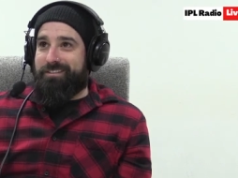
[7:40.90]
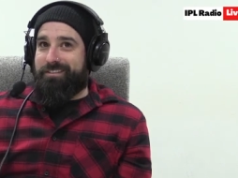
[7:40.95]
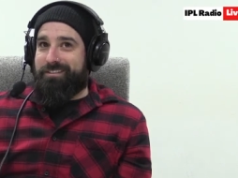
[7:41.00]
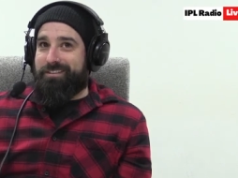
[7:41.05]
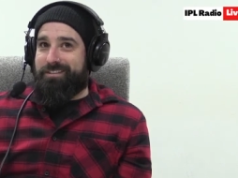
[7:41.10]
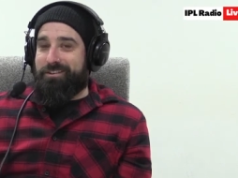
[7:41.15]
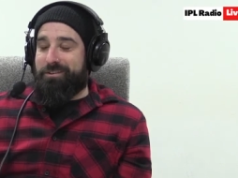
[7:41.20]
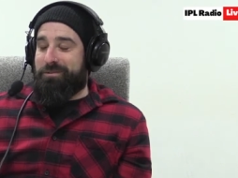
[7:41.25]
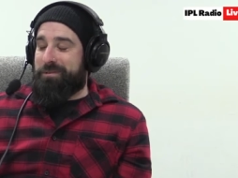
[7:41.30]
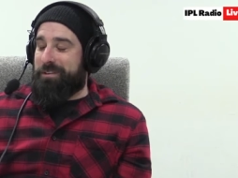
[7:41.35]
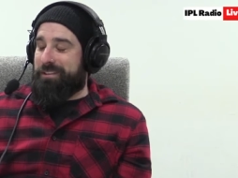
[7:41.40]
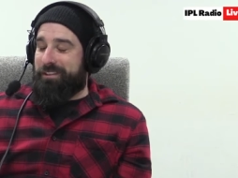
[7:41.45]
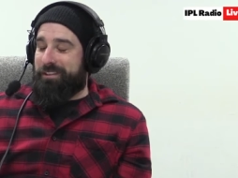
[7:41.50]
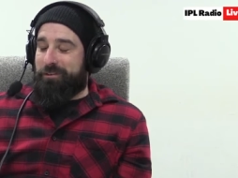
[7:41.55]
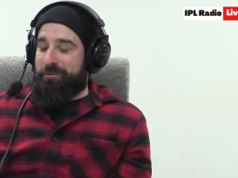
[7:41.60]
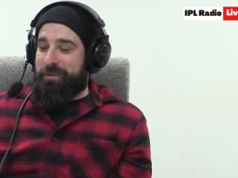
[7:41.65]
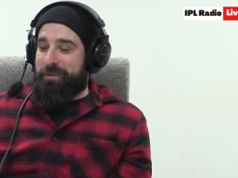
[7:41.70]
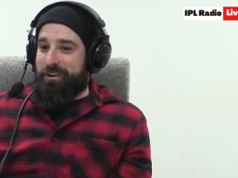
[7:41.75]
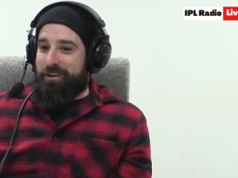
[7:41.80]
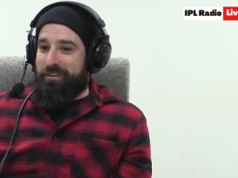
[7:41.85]
Do a little
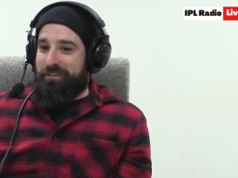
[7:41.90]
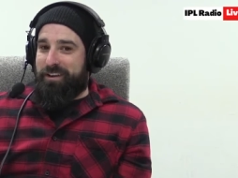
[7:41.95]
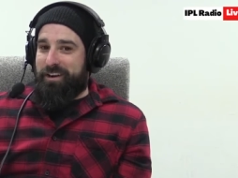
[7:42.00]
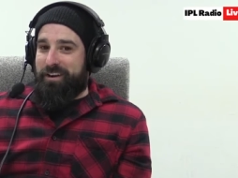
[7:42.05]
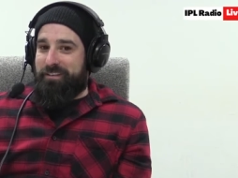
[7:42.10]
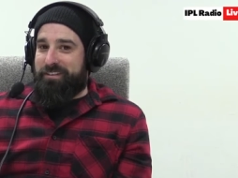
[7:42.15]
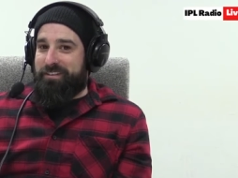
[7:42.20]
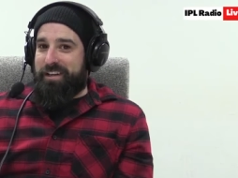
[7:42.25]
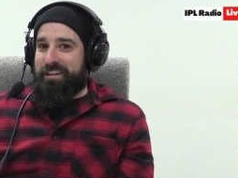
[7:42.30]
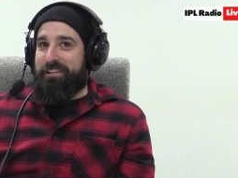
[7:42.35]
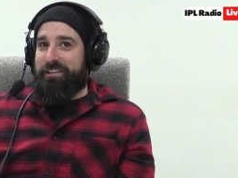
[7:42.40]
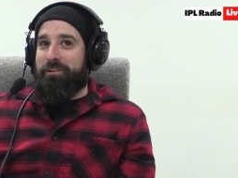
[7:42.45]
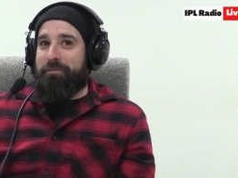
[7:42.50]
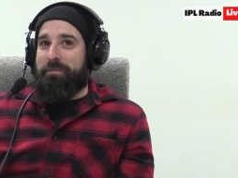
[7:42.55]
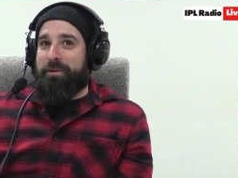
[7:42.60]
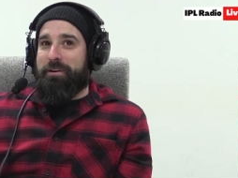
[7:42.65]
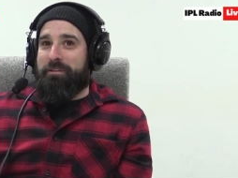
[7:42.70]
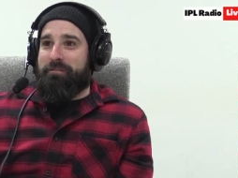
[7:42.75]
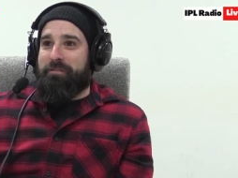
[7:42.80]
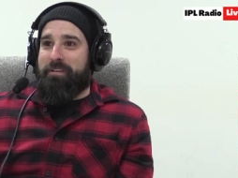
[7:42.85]
bit of it. I've done a little bit
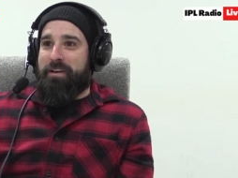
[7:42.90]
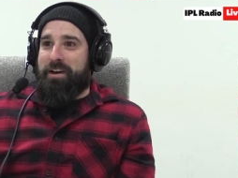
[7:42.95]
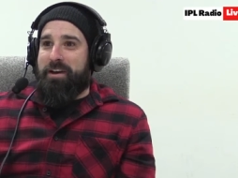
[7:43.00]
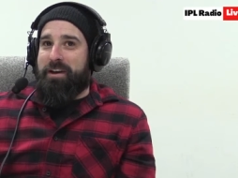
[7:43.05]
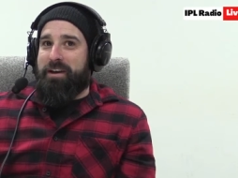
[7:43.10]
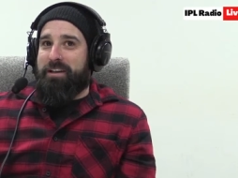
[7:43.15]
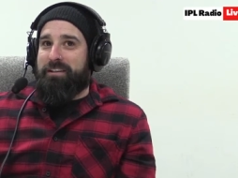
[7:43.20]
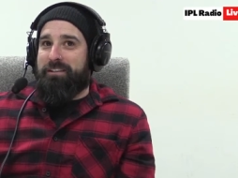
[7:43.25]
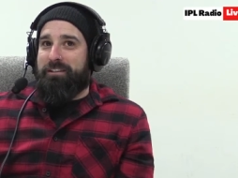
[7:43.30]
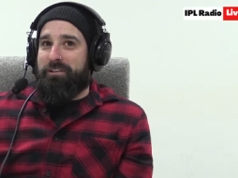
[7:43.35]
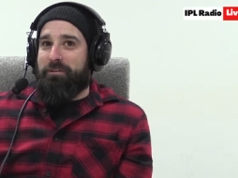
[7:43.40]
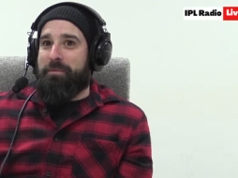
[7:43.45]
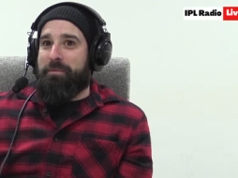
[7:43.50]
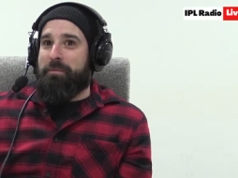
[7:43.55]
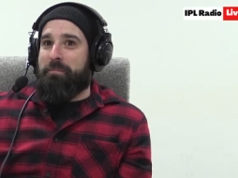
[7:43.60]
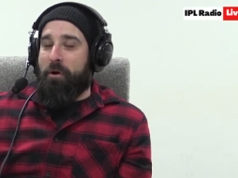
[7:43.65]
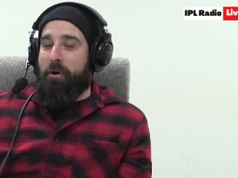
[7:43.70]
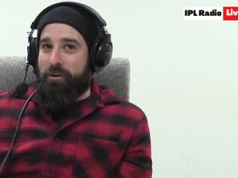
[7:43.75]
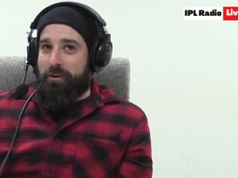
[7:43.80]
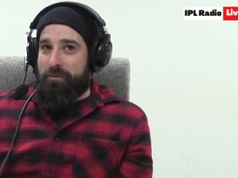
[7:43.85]
of
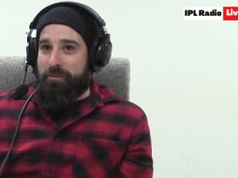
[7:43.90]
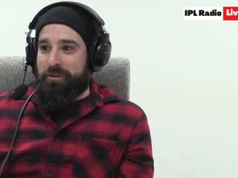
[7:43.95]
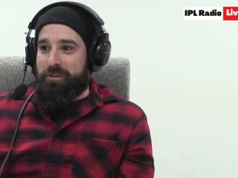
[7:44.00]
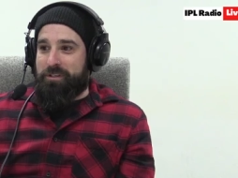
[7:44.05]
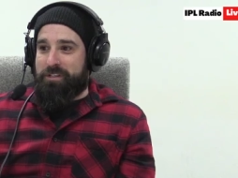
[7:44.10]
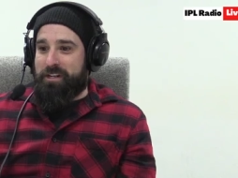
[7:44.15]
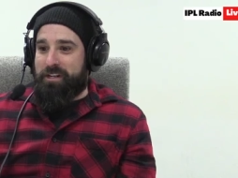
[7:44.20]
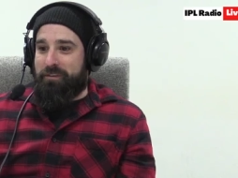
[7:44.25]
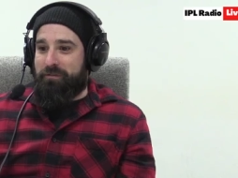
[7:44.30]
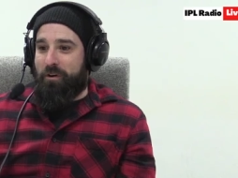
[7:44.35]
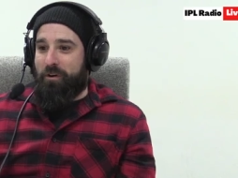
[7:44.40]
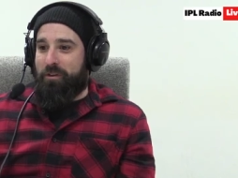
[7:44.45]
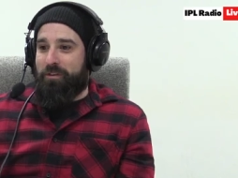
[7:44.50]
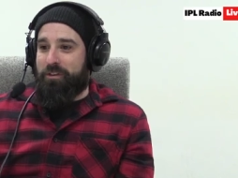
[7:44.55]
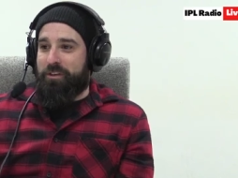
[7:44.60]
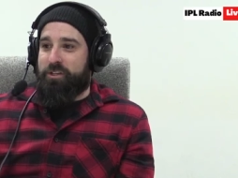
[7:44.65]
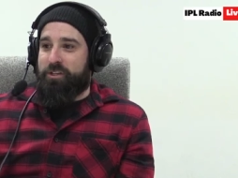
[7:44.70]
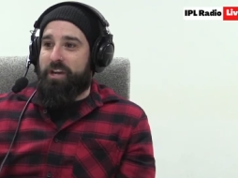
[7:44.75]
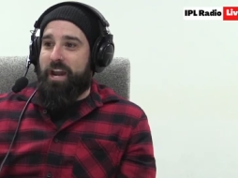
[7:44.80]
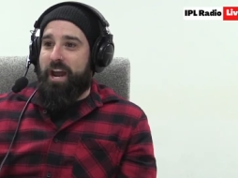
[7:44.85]
Pokemon stuff on the
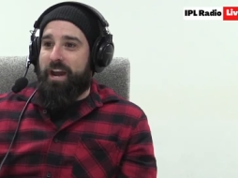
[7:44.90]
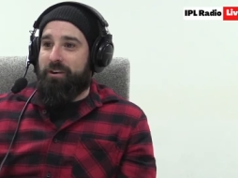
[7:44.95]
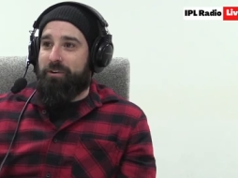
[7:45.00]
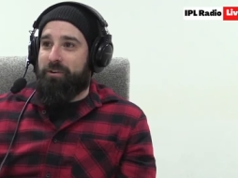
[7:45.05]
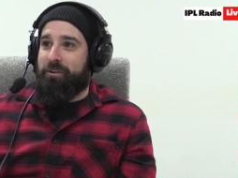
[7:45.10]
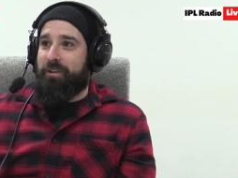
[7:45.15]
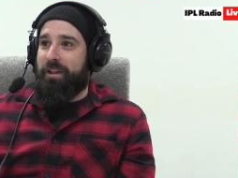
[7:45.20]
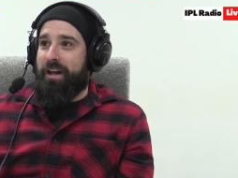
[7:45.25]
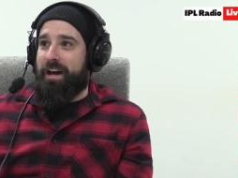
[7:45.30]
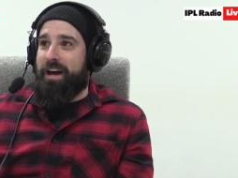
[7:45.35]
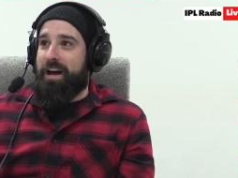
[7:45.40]
channel.